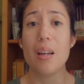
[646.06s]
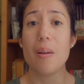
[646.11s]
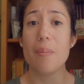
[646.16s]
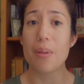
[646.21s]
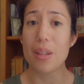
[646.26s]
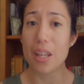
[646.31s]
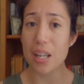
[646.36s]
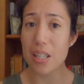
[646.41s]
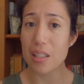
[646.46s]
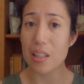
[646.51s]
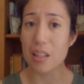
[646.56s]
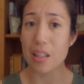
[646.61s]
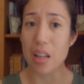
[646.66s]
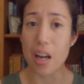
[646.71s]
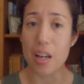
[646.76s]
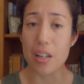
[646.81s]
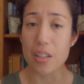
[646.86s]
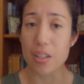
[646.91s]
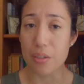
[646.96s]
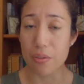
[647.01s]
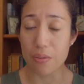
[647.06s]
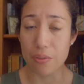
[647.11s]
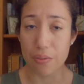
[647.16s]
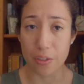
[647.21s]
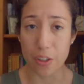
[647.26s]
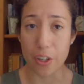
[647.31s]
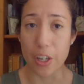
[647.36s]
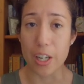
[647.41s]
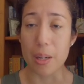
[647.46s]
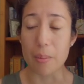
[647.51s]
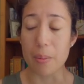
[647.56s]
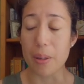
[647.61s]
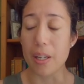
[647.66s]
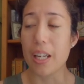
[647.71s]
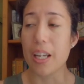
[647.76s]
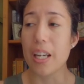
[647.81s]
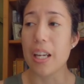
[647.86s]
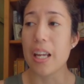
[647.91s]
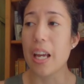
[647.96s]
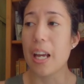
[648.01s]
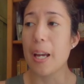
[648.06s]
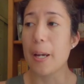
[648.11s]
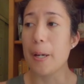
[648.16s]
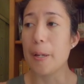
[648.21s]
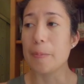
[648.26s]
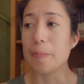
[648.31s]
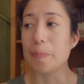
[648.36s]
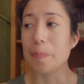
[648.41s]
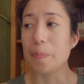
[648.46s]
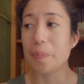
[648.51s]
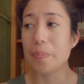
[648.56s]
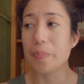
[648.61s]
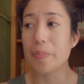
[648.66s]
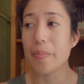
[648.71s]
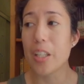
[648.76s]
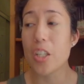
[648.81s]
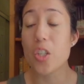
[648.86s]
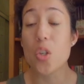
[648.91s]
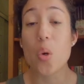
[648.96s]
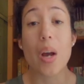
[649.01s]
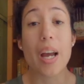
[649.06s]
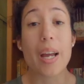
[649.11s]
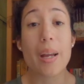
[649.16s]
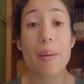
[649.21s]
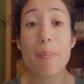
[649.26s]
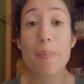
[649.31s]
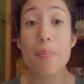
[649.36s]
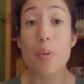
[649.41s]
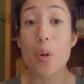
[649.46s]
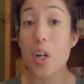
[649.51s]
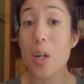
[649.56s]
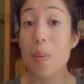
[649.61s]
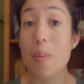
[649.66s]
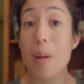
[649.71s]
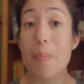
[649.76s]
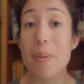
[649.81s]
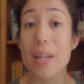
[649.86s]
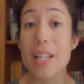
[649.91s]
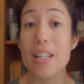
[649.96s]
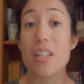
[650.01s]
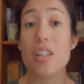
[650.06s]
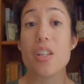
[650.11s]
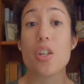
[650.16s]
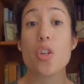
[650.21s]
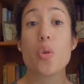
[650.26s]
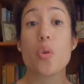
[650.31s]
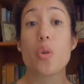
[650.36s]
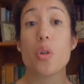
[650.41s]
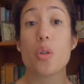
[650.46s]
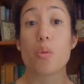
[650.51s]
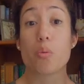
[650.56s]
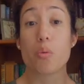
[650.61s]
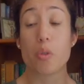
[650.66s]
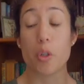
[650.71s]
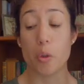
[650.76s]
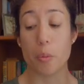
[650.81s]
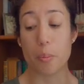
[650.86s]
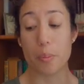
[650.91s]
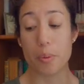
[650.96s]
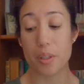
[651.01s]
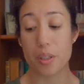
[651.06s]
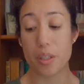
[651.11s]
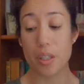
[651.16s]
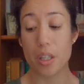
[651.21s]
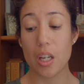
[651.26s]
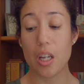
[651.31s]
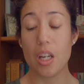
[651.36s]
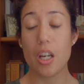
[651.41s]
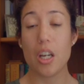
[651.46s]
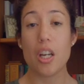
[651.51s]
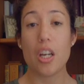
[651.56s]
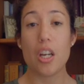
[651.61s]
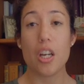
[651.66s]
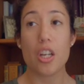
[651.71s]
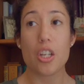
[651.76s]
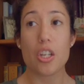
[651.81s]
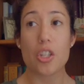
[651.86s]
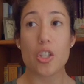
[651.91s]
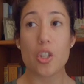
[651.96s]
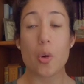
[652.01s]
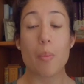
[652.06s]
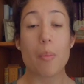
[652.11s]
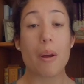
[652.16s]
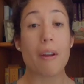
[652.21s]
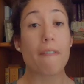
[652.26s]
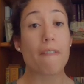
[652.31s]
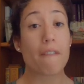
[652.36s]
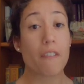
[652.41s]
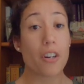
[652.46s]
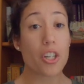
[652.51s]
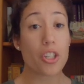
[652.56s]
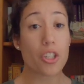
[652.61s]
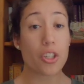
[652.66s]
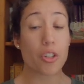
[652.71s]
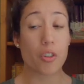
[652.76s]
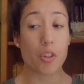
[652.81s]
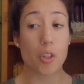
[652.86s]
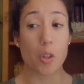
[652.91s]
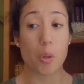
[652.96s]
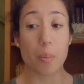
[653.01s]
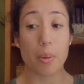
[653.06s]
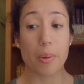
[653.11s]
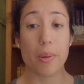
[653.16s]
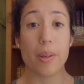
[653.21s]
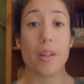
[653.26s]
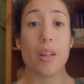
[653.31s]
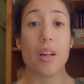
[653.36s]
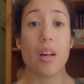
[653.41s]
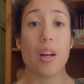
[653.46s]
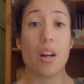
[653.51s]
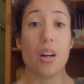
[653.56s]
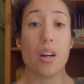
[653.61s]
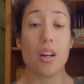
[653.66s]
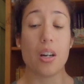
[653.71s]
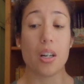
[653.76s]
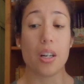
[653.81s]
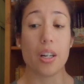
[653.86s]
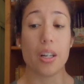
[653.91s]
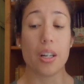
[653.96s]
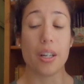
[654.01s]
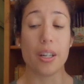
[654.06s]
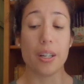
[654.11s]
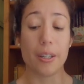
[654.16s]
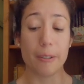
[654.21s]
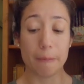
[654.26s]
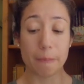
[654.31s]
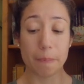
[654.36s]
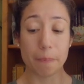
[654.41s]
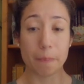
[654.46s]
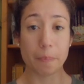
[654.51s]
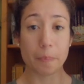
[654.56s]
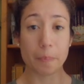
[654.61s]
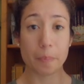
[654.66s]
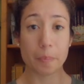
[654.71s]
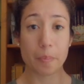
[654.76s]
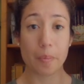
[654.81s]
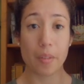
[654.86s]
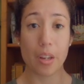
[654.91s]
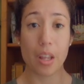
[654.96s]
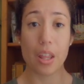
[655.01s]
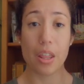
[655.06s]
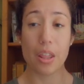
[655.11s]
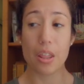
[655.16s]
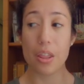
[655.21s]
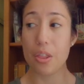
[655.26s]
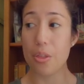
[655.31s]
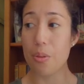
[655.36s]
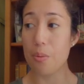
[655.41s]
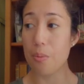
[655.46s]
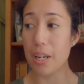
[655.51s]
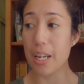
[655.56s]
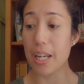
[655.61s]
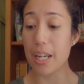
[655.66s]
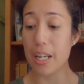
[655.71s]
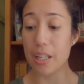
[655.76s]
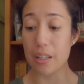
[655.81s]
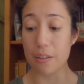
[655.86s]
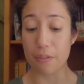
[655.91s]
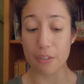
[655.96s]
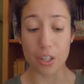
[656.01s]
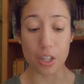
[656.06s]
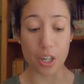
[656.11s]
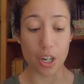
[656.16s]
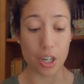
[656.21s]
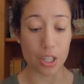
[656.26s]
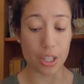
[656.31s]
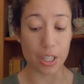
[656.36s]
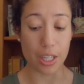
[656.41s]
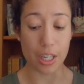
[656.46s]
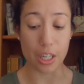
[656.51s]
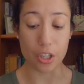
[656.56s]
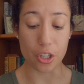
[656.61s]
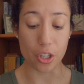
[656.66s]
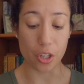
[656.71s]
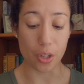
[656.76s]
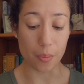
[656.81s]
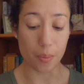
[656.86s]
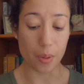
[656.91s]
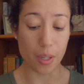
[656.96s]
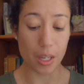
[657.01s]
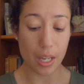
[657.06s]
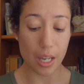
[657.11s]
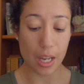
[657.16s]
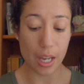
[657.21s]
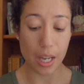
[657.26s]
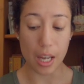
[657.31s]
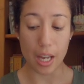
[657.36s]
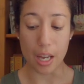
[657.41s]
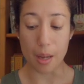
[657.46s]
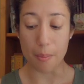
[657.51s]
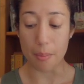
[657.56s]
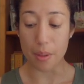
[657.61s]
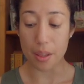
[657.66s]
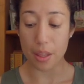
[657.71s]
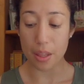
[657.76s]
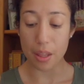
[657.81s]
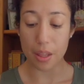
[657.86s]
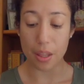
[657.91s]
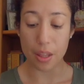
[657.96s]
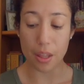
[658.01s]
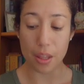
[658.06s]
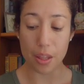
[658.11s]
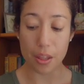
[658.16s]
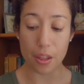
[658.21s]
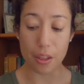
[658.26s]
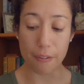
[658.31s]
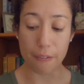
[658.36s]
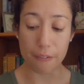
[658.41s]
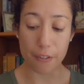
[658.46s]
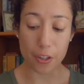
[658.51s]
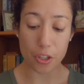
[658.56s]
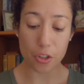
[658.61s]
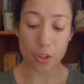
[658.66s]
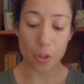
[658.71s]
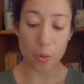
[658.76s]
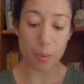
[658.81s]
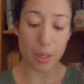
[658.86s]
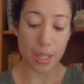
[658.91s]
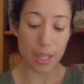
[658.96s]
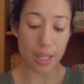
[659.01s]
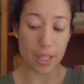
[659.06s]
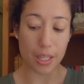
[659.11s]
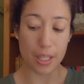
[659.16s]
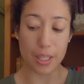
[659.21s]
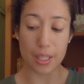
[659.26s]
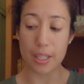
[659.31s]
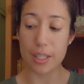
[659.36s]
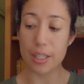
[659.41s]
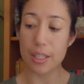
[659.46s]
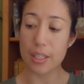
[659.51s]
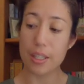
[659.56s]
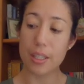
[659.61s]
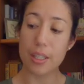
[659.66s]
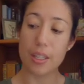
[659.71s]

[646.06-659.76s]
but that's a lot for anybody. So I broke them up into groups. So my first group are 3 different yarns, and I'll show you. The first group is